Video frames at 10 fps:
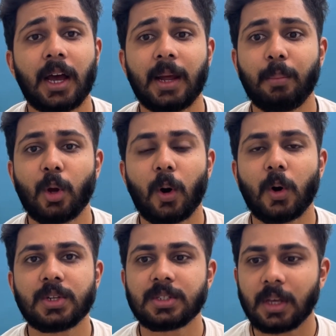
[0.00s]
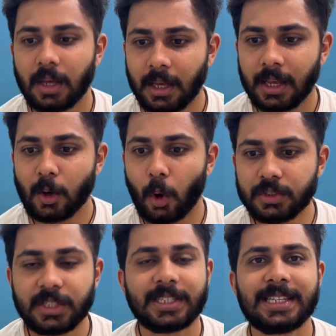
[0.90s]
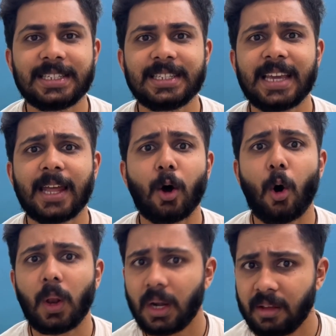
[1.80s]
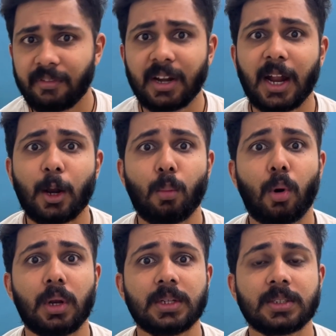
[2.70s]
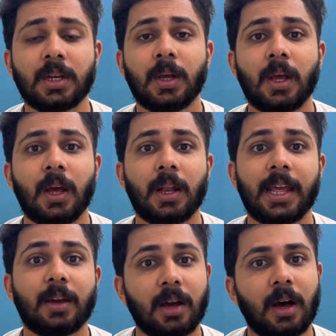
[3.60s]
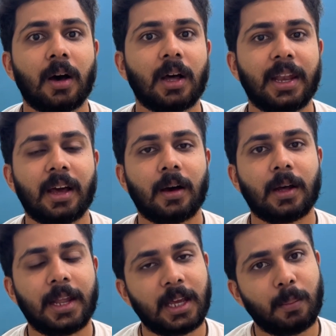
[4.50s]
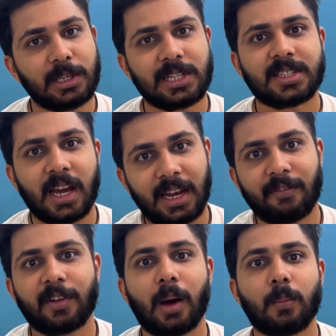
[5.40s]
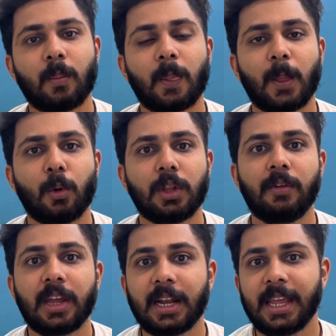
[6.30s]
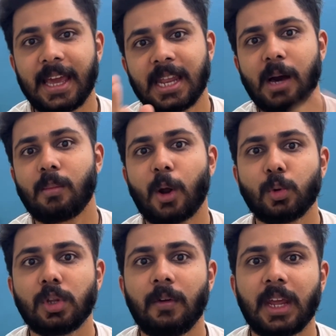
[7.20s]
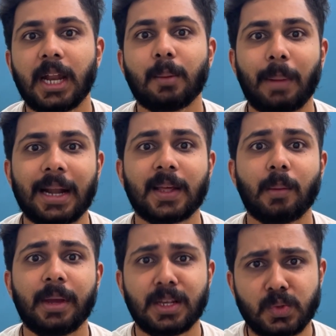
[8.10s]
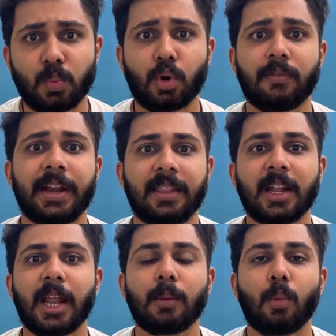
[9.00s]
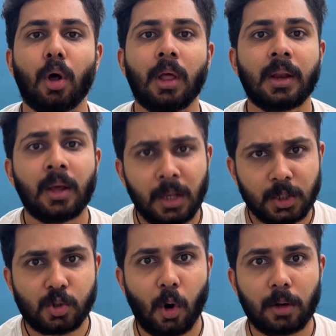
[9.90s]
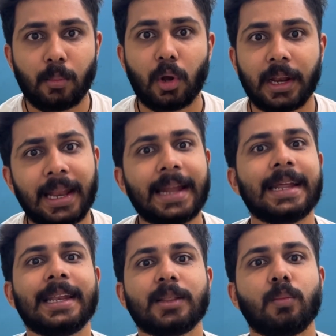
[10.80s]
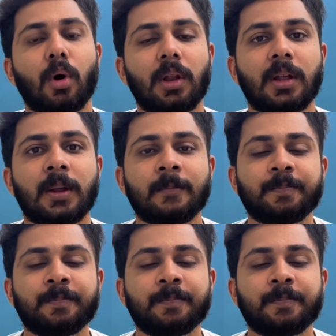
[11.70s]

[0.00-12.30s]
And because constantly changing, and all are different kind of bowlers. Like uh, like Mitchell Stark left arm over the wicket, he can come round the wicket. Pat Cummins is more of a hit the deck bowler. Scott Boland line and length bowler.